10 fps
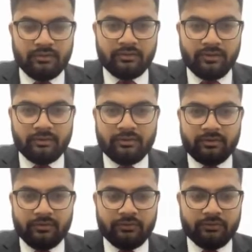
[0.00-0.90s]
Yes, sir,
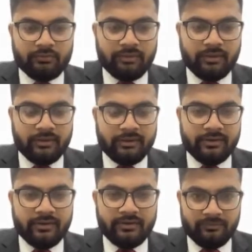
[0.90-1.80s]
you have
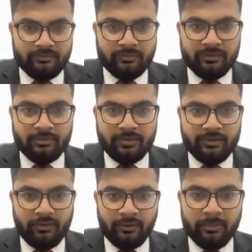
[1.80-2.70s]
clearly visible
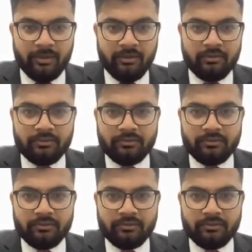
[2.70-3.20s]
and audible.